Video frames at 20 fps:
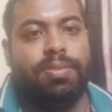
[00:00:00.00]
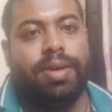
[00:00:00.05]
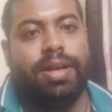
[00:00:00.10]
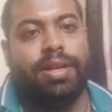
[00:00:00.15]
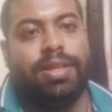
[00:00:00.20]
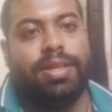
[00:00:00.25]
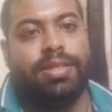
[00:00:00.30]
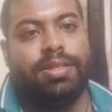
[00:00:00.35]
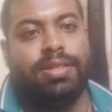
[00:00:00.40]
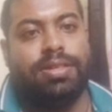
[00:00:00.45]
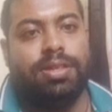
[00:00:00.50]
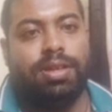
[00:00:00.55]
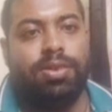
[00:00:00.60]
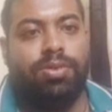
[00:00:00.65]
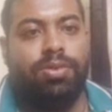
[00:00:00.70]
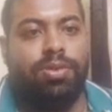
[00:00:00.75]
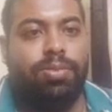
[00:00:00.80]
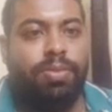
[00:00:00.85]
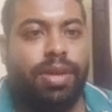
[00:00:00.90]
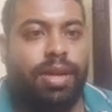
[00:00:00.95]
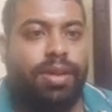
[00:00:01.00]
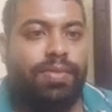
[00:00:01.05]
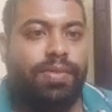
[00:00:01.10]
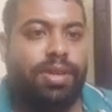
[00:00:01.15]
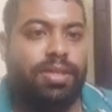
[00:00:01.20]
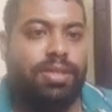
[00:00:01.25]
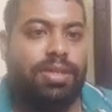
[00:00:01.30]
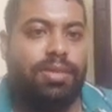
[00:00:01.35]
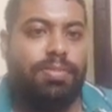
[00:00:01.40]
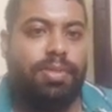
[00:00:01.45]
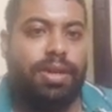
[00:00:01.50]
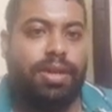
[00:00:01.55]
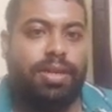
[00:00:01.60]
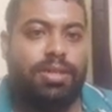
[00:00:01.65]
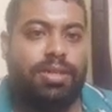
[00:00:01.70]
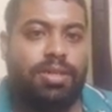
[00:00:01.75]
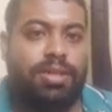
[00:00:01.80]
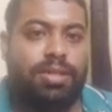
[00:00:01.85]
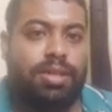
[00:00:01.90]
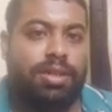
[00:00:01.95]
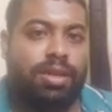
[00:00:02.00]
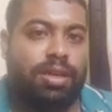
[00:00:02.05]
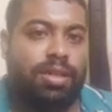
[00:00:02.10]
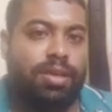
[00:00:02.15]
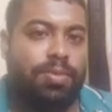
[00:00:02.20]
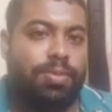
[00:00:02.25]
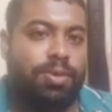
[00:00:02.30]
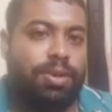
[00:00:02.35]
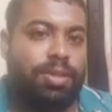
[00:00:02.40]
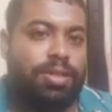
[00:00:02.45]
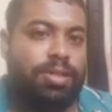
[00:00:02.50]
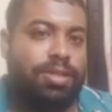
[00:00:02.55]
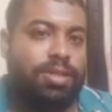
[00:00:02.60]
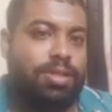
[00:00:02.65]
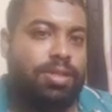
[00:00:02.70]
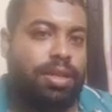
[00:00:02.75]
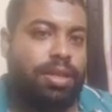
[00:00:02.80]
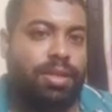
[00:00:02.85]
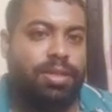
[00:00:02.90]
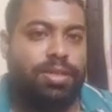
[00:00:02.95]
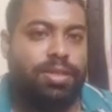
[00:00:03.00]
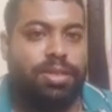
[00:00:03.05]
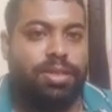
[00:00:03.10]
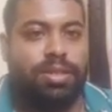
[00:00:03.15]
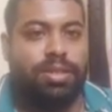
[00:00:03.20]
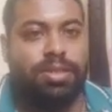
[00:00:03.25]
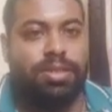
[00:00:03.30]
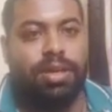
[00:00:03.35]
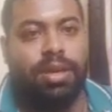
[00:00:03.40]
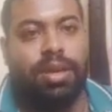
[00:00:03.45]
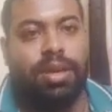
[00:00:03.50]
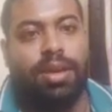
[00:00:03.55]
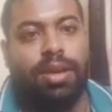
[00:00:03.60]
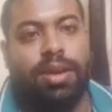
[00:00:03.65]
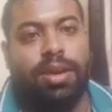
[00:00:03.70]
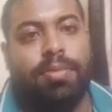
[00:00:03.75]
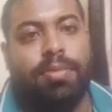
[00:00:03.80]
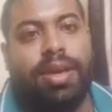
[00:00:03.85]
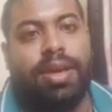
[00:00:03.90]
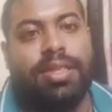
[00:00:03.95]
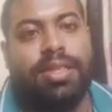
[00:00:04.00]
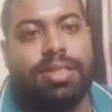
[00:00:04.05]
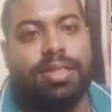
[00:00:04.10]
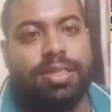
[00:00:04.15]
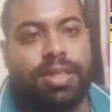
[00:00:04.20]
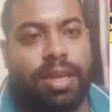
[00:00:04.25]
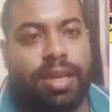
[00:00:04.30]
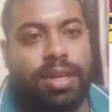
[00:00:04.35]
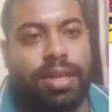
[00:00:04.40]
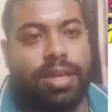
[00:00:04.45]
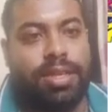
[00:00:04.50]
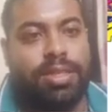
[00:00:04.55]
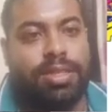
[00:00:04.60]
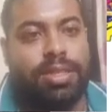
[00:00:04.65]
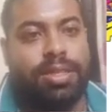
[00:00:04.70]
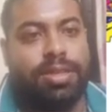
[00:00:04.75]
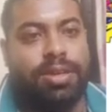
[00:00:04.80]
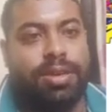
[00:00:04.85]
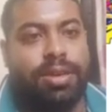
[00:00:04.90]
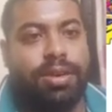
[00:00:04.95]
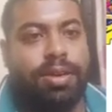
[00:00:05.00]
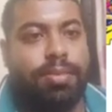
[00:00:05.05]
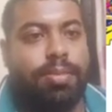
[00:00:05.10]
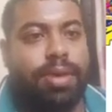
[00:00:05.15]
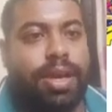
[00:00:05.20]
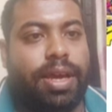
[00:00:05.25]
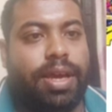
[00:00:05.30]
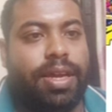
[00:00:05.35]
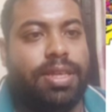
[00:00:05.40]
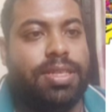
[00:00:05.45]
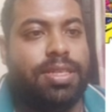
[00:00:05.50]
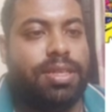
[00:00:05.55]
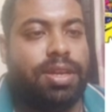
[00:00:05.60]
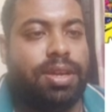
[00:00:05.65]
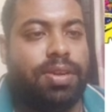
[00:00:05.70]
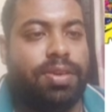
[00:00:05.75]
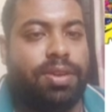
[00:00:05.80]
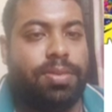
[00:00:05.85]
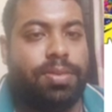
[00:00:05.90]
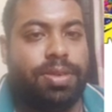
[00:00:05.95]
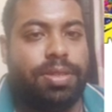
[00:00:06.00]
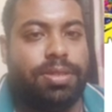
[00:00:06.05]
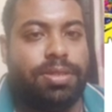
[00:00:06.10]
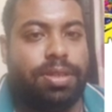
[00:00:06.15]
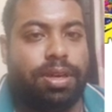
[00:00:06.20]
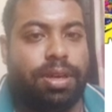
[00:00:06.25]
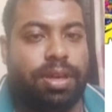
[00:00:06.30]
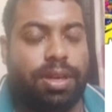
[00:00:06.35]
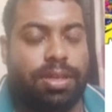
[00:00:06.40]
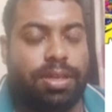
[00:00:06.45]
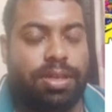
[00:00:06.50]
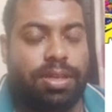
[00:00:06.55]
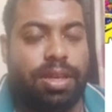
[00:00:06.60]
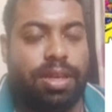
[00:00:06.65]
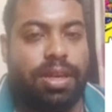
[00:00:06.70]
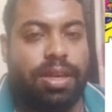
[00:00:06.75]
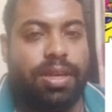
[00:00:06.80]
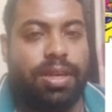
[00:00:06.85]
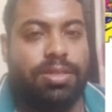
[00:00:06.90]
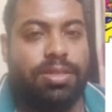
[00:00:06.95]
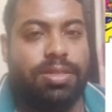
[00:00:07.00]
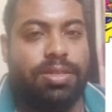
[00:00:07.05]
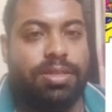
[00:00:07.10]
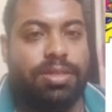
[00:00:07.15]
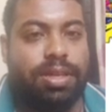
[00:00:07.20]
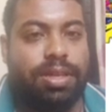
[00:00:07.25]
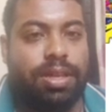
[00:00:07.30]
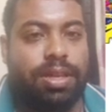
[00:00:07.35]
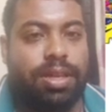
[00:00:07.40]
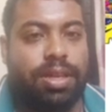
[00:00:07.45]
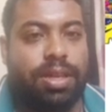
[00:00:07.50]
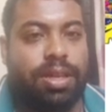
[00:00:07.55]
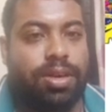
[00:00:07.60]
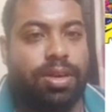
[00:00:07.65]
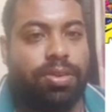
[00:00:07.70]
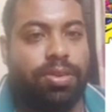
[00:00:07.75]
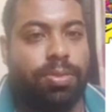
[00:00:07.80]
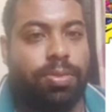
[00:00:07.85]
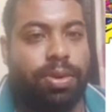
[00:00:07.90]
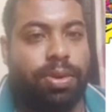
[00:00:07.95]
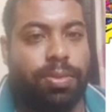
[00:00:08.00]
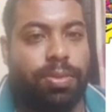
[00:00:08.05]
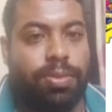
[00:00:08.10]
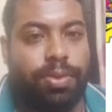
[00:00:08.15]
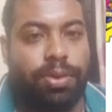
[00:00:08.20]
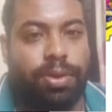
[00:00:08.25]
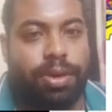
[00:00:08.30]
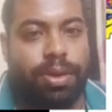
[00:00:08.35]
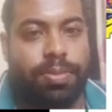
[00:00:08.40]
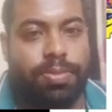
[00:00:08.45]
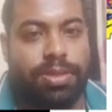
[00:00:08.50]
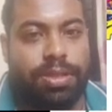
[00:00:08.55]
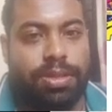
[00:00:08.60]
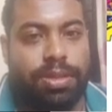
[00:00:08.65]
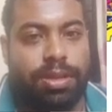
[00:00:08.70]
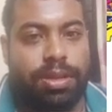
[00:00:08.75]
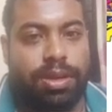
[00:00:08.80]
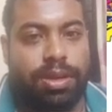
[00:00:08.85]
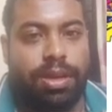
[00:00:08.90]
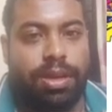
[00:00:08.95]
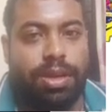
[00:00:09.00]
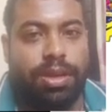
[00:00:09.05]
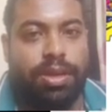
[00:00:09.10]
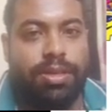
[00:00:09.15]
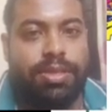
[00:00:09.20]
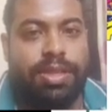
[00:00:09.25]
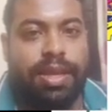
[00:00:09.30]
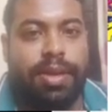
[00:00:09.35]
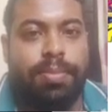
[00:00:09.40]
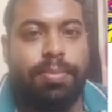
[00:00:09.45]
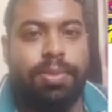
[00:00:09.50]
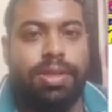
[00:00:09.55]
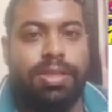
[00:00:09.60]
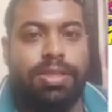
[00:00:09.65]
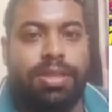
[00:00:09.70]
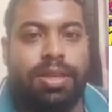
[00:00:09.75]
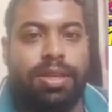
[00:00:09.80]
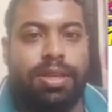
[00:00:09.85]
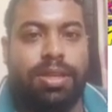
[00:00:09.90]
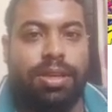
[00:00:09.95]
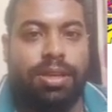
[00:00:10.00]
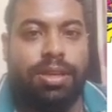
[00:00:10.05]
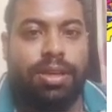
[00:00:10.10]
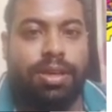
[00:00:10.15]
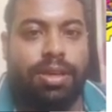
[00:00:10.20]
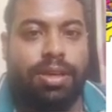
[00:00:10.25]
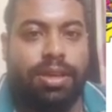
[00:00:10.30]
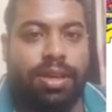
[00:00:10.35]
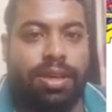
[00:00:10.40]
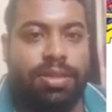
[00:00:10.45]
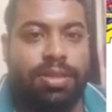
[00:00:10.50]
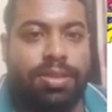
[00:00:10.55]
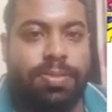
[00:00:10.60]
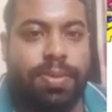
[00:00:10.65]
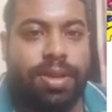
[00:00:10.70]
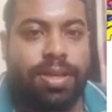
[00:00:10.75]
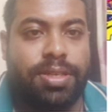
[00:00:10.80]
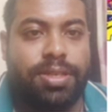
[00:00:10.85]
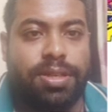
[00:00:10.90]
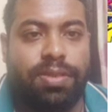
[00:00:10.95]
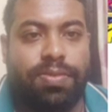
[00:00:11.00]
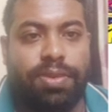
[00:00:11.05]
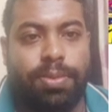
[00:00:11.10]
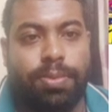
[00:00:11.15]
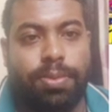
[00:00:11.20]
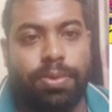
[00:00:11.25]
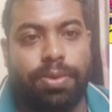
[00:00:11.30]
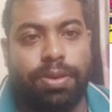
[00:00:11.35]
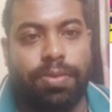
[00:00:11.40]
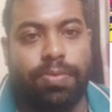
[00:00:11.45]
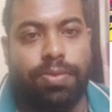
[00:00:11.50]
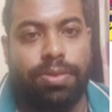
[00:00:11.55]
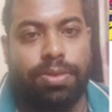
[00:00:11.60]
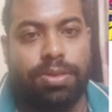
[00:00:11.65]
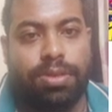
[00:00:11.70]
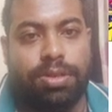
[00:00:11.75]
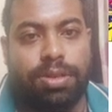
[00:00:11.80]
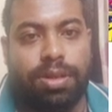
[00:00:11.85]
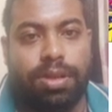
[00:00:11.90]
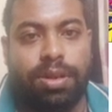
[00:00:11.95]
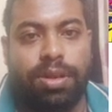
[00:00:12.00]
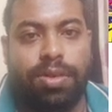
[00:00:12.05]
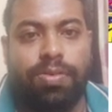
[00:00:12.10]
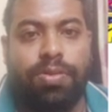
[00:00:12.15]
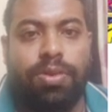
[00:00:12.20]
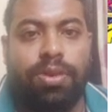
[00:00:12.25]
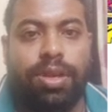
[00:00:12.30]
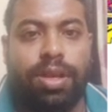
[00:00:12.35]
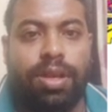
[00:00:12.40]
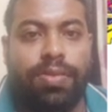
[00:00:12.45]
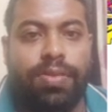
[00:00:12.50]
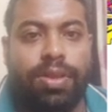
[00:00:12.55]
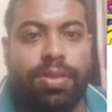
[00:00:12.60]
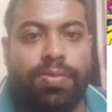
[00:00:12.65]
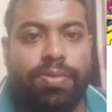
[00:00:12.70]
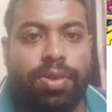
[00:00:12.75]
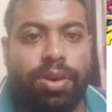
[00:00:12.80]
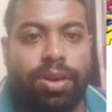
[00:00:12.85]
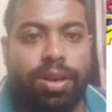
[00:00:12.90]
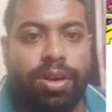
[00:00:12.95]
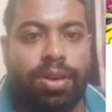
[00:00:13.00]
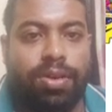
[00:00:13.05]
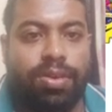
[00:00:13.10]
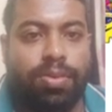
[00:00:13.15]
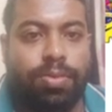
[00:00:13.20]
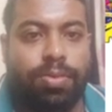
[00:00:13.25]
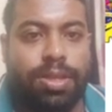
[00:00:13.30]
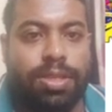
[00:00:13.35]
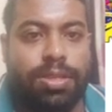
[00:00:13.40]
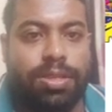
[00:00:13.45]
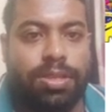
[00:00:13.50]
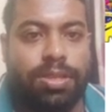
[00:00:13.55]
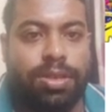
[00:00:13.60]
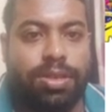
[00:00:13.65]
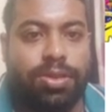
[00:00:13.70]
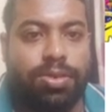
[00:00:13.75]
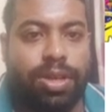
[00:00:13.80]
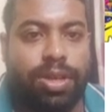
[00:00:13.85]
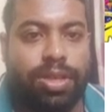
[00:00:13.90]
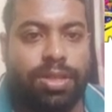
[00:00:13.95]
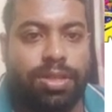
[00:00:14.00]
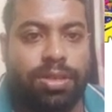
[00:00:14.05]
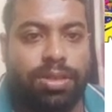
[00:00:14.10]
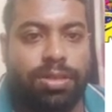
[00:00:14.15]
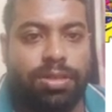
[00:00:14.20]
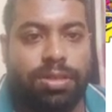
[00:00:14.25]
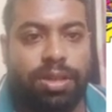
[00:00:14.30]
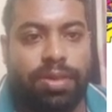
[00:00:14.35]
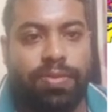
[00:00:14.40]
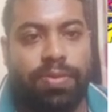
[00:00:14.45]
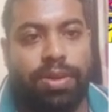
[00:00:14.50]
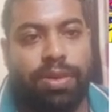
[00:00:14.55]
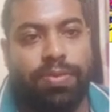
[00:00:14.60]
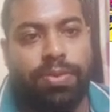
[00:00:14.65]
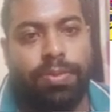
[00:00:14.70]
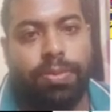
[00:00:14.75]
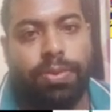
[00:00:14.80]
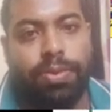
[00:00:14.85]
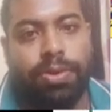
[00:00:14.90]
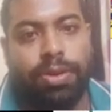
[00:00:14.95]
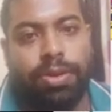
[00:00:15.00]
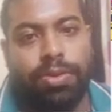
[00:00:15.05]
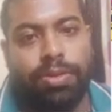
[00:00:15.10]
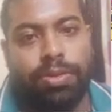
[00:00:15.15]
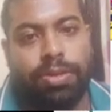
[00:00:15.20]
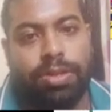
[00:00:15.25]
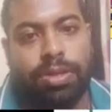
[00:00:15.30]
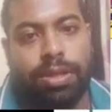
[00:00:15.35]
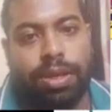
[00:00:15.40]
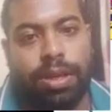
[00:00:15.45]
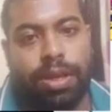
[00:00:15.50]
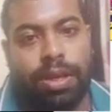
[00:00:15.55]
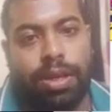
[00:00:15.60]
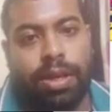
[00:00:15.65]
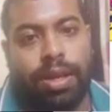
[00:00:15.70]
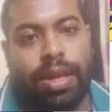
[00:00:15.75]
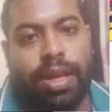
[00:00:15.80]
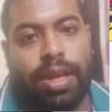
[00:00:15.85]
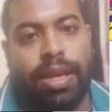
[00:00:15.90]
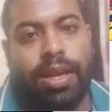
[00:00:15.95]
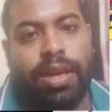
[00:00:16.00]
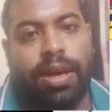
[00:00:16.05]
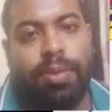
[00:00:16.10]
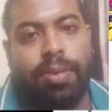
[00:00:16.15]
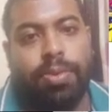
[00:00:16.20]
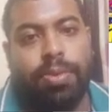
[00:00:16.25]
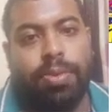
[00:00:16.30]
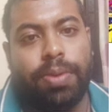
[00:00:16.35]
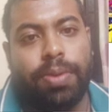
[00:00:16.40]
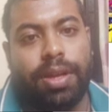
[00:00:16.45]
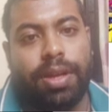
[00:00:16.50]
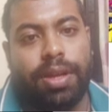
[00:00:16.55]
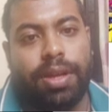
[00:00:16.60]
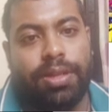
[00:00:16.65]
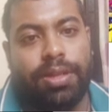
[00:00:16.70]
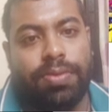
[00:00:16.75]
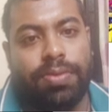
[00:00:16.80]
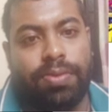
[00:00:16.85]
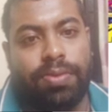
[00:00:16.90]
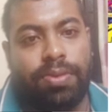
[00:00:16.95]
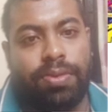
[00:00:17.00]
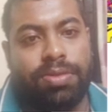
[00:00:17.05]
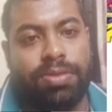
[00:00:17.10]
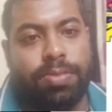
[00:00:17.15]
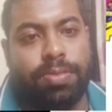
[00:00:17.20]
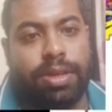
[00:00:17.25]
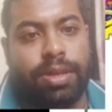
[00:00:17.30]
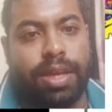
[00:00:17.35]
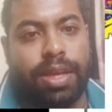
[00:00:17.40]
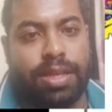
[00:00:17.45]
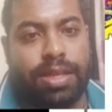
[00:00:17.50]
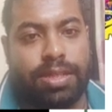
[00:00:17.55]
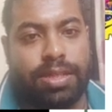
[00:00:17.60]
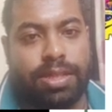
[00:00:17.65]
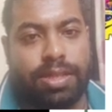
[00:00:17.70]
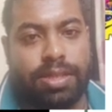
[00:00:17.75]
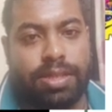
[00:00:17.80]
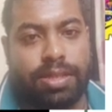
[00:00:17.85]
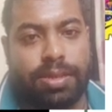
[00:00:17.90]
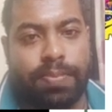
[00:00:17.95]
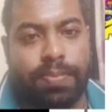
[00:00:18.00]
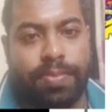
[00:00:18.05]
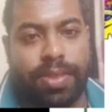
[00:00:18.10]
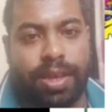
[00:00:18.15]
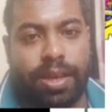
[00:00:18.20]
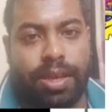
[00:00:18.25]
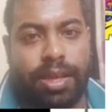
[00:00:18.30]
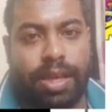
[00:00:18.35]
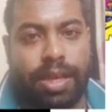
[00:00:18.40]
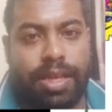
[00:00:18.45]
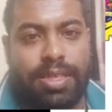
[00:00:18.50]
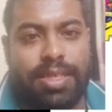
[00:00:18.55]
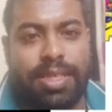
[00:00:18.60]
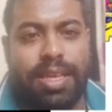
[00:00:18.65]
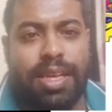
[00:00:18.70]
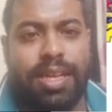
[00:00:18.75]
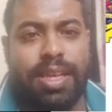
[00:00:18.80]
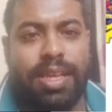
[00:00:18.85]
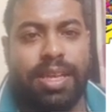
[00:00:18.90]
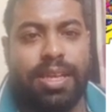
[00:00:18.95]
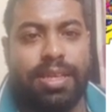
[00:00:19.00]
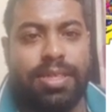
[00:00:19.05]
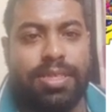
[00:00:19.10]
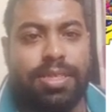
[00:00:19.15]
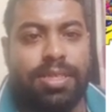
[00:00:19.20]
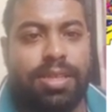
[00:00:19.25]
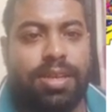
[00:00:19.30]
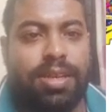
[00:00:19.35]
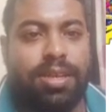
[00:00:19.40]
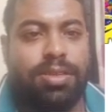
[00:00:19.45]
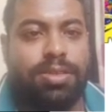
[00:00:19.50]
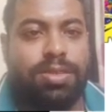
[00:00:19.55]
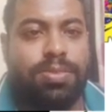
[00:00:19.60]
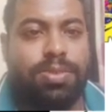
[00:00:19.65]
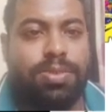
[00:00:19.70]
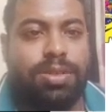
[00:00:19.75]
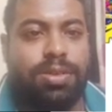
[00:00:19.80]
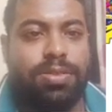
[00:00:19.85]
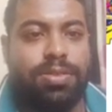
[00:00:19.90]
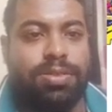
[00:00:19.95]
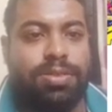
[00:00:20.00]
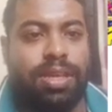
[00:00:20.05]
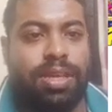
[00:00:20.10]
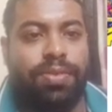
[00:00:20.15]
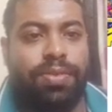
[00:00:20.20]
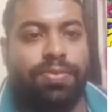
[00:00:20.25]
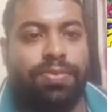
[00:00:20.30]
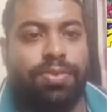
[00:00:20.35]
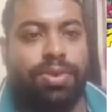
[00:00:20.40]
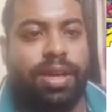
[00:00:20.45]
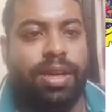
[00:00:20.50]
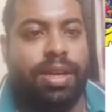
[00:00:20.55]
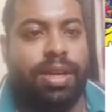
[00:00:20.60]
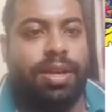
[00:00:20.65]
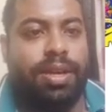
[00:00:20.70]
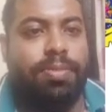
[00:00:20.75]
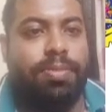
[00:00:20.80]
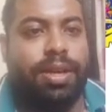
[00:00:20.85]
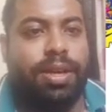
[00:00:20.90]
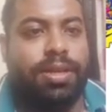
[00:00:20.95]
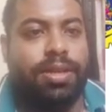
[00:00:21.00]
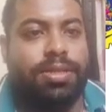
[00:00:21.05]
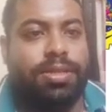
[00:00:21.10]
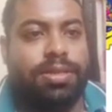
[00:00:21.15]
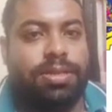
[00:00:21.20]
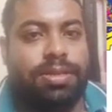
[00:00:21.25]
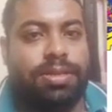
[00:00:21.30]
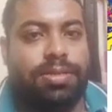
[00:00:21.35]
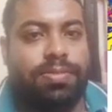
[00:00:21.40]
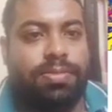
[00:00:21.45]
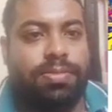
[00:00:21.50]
practices and good manufacturing practices and other production standards such as plant sanitation, packaging requirements, and hazard analysis critical control point programs. Samples and inspection of imported foods, working with foreign governments to ensure safety of imported goods, taking appropriate enforcement actions, educating industry and consumers on safe food handling practices.